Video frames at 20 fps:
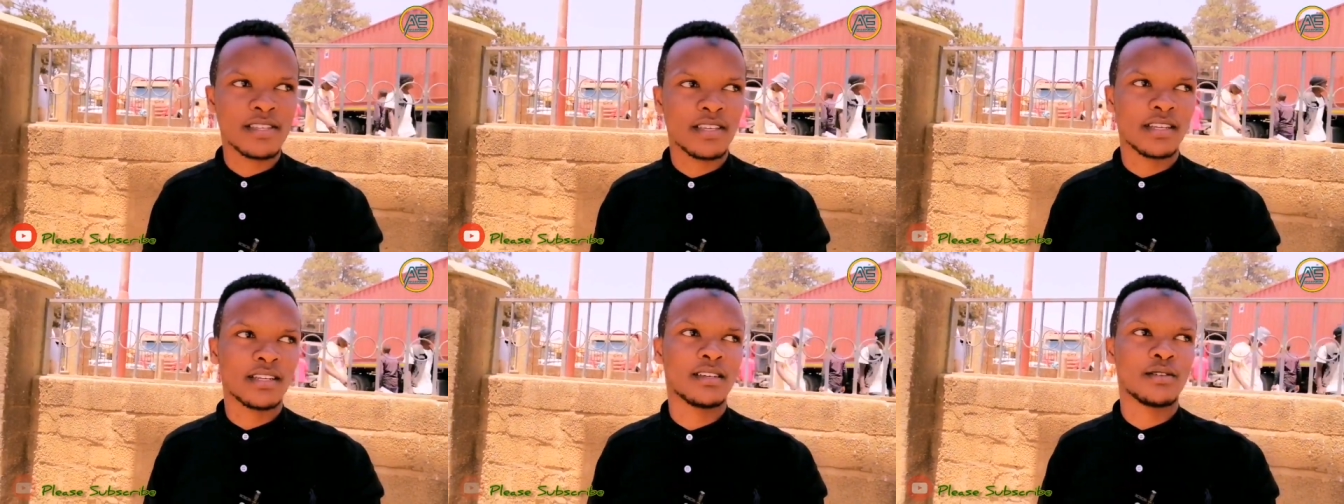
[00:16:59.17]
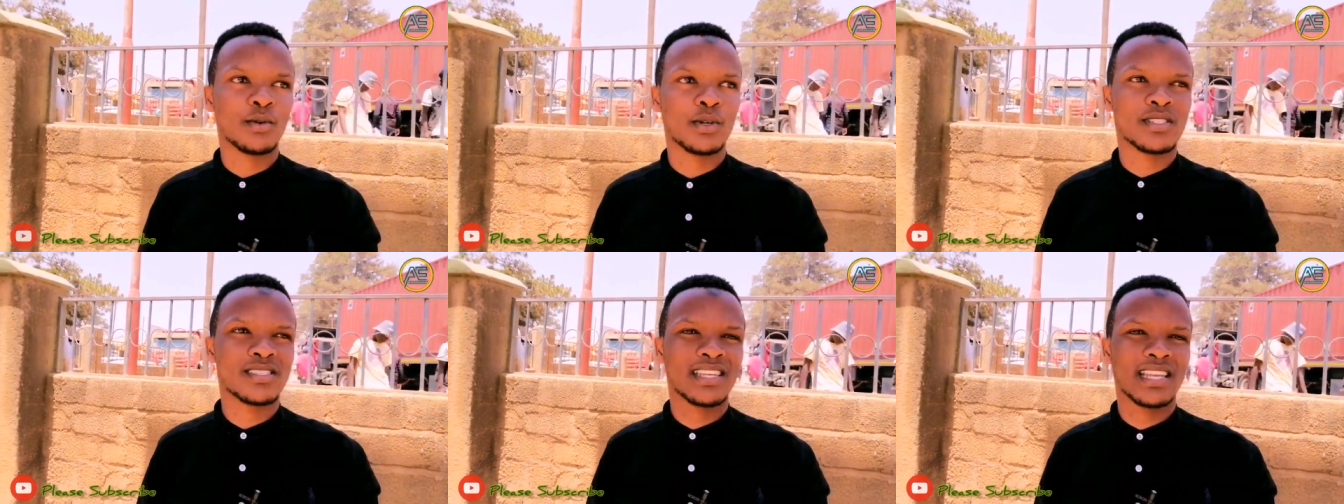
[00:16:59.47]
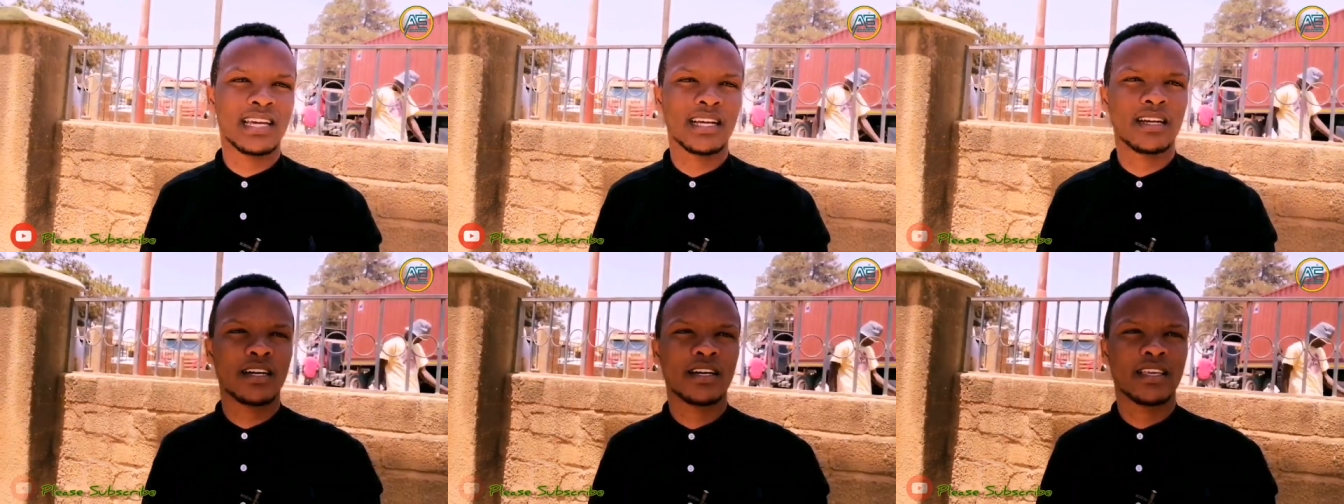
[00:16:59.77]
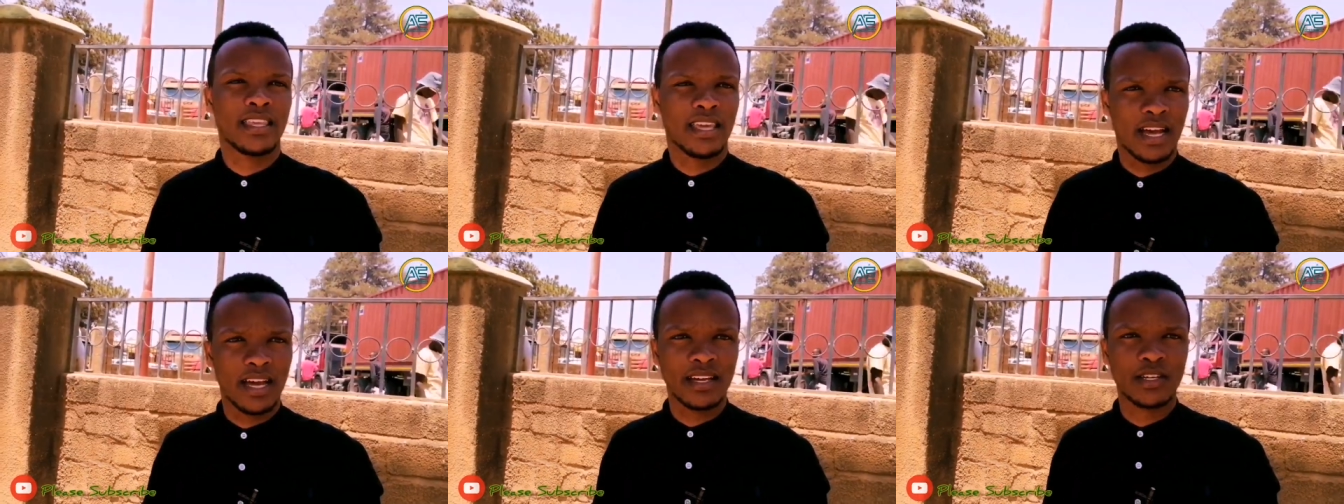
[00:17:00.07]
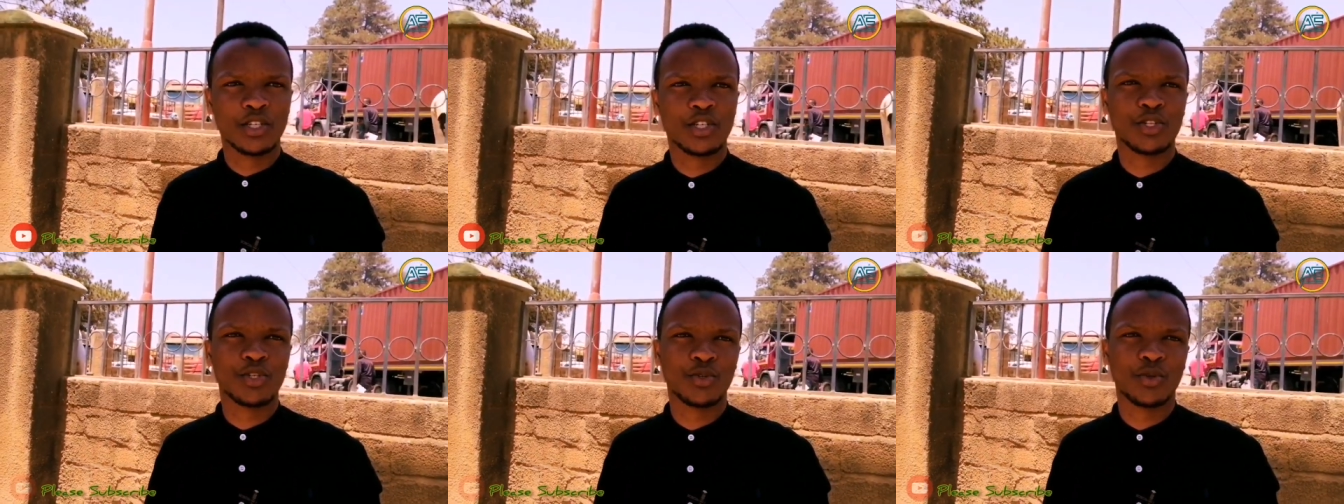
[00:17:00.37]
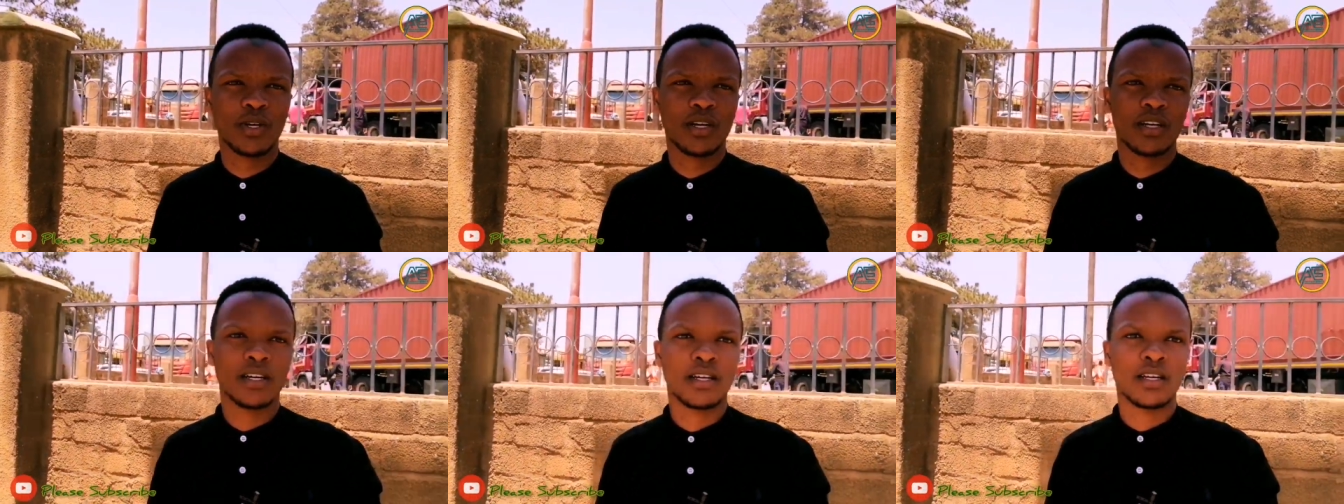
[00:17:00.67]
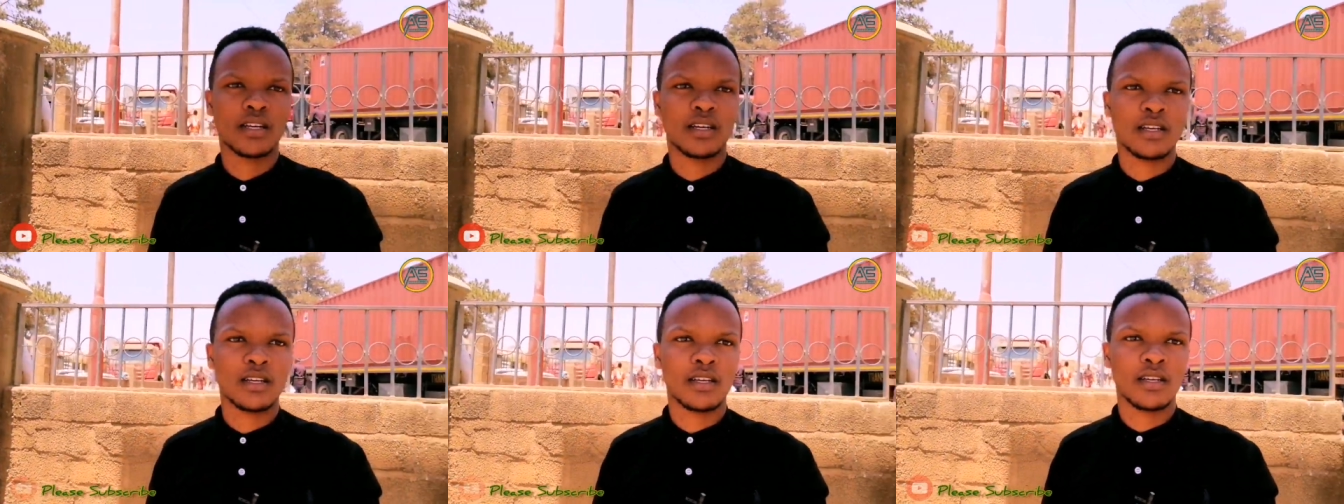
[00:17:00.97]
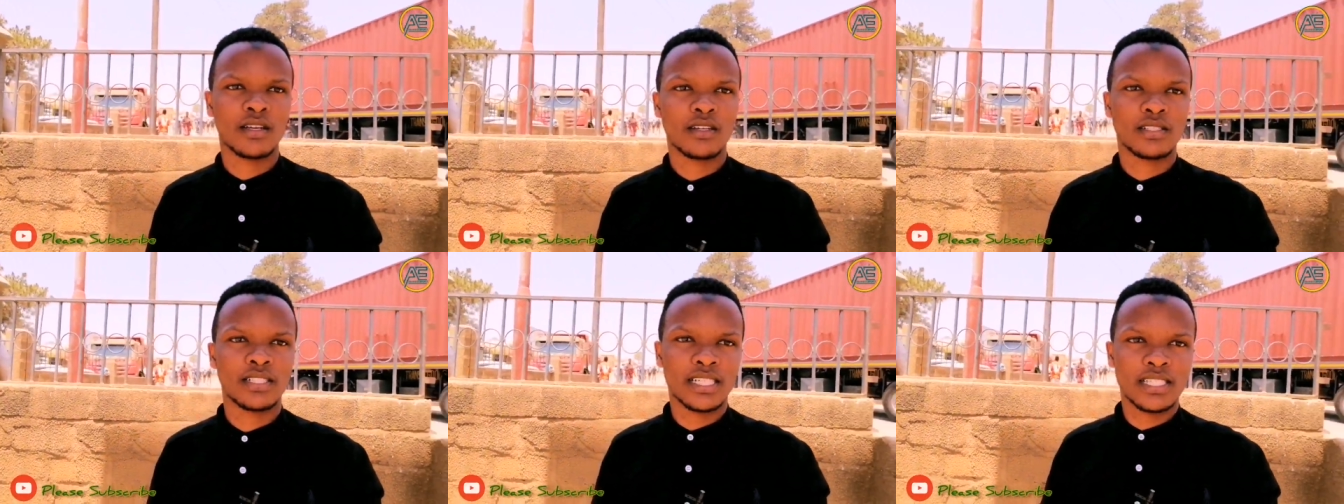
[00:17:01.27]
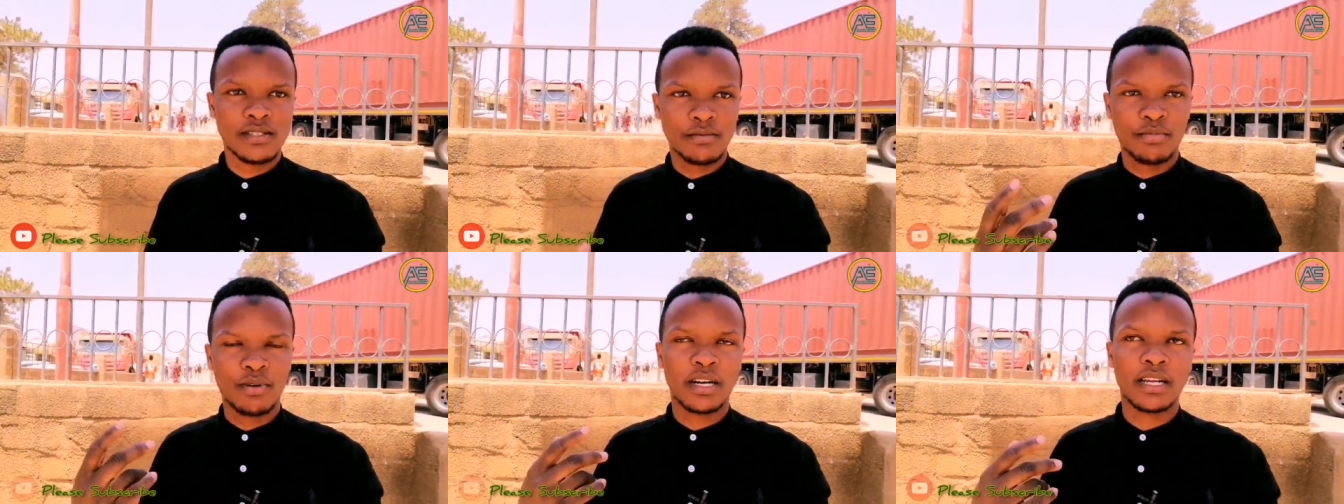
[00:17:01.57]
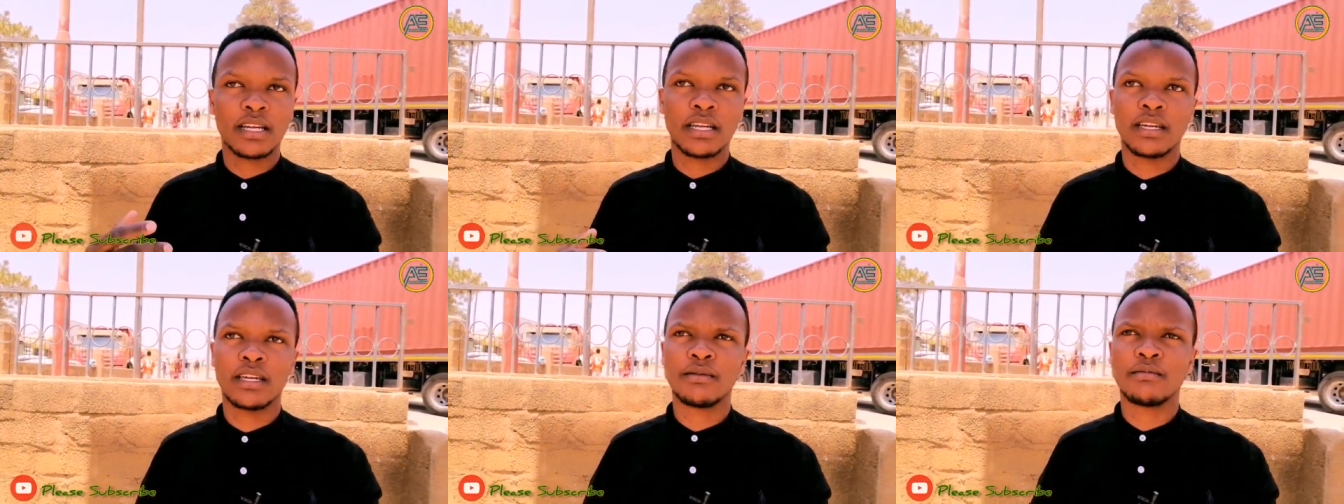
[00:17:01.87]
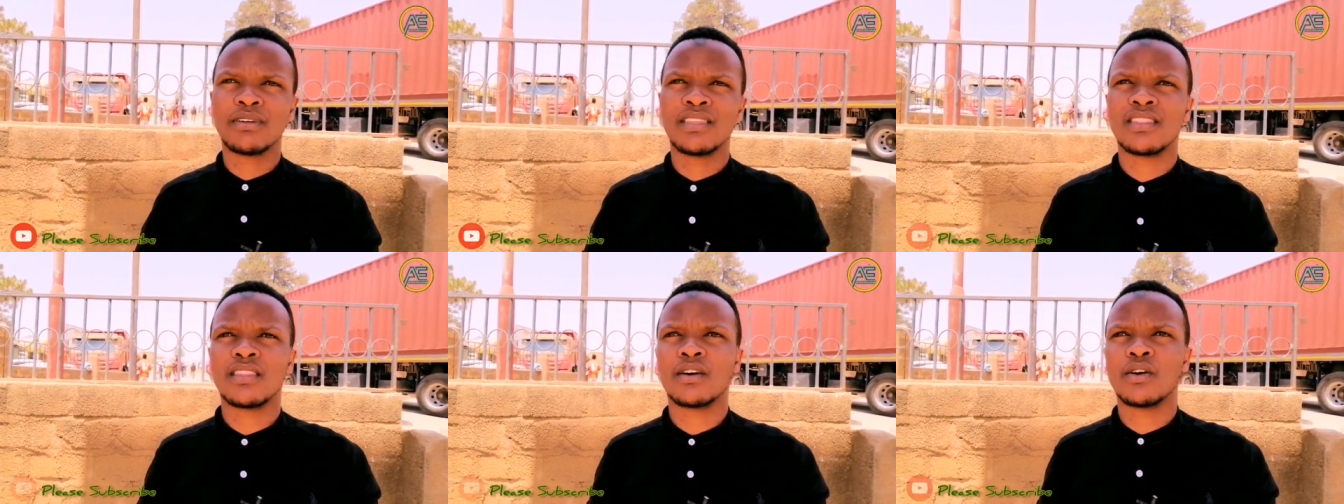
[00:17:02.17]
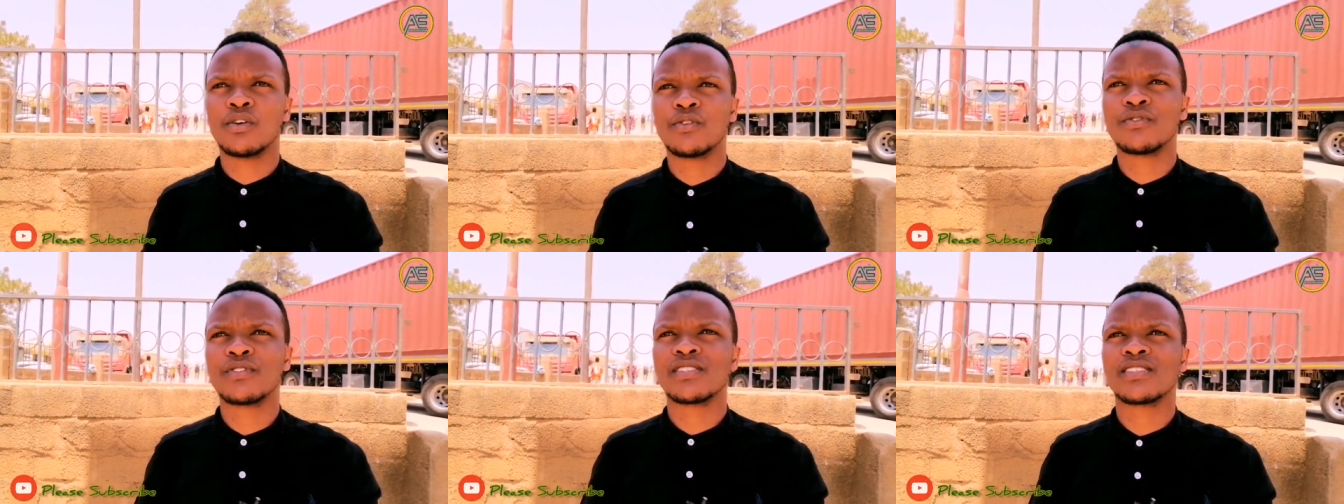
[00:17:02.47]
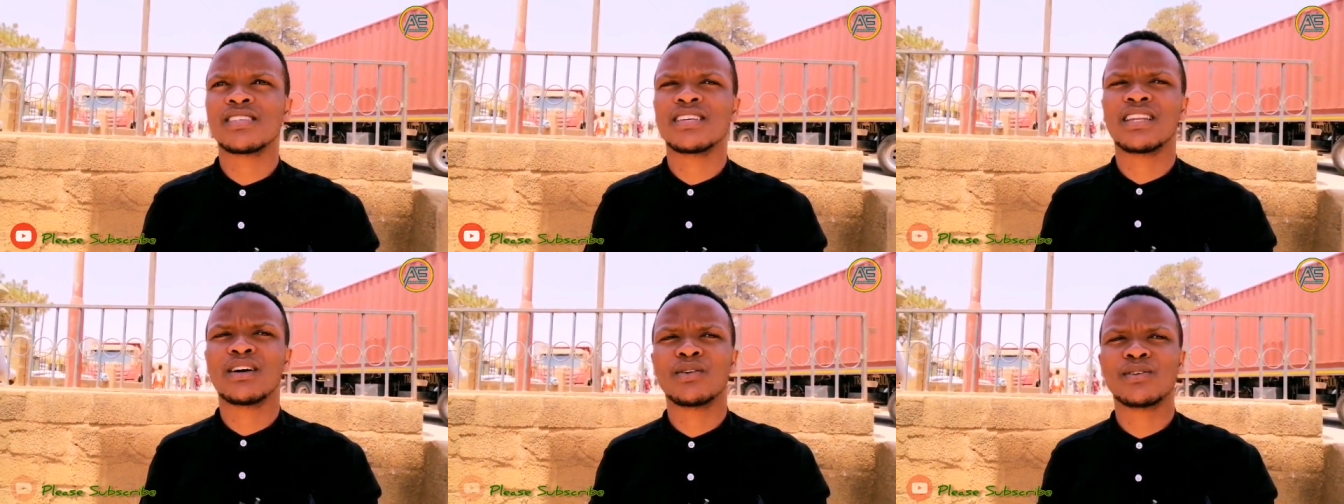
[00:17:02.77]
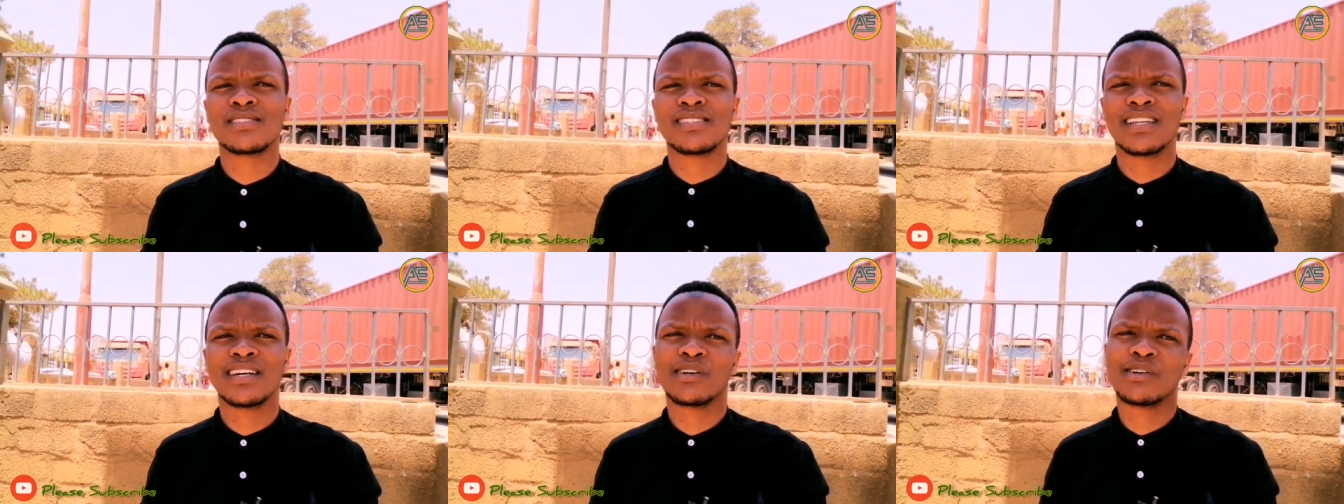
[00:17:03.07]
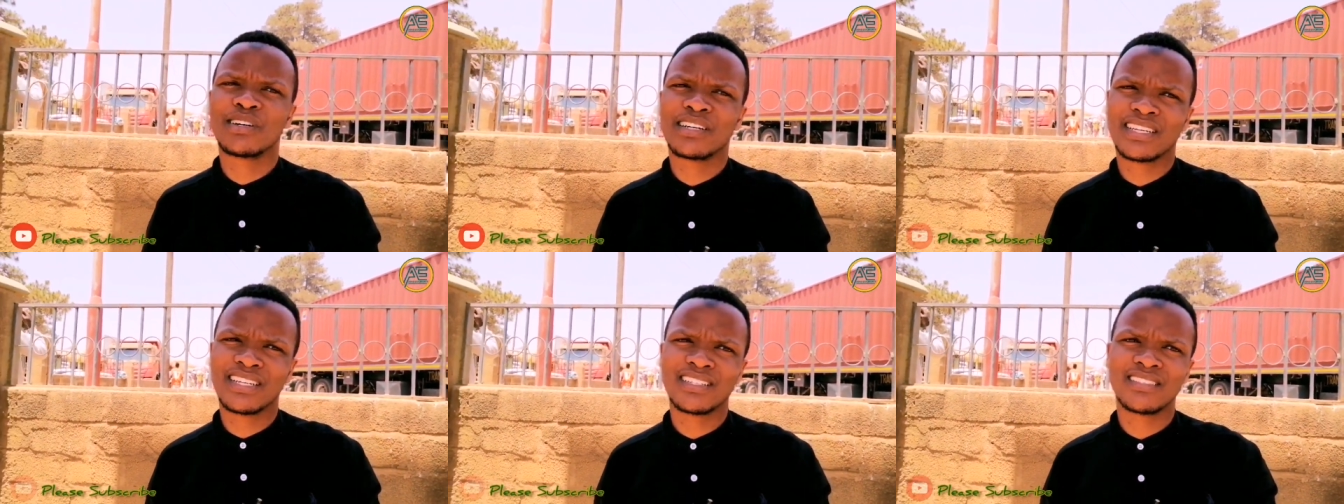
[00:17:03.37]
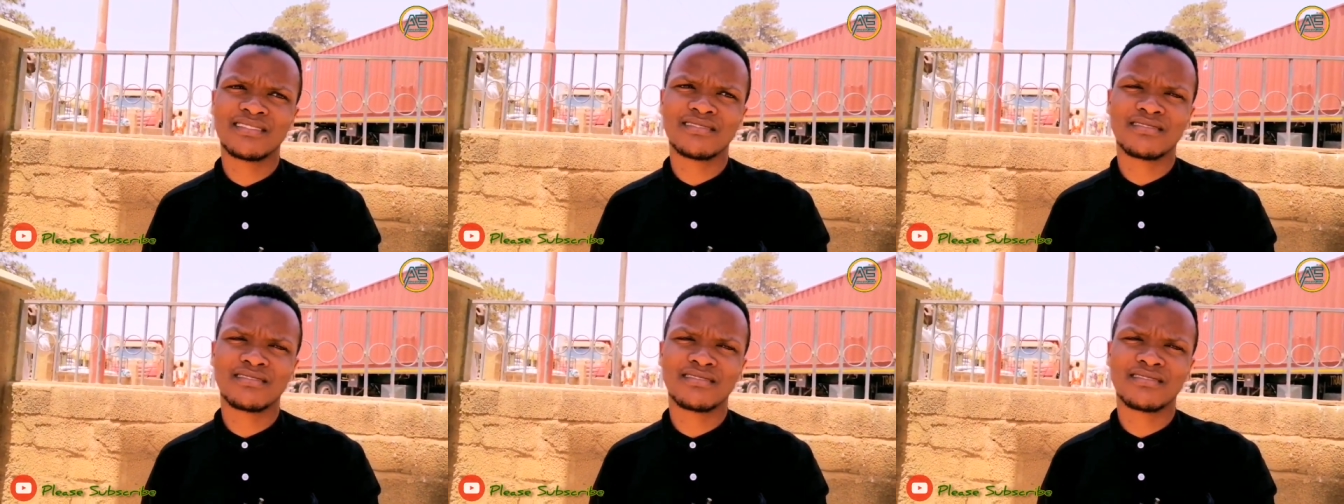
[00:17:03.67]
And he was like, yeah, sure, just bring him in the office. And I was like, okay.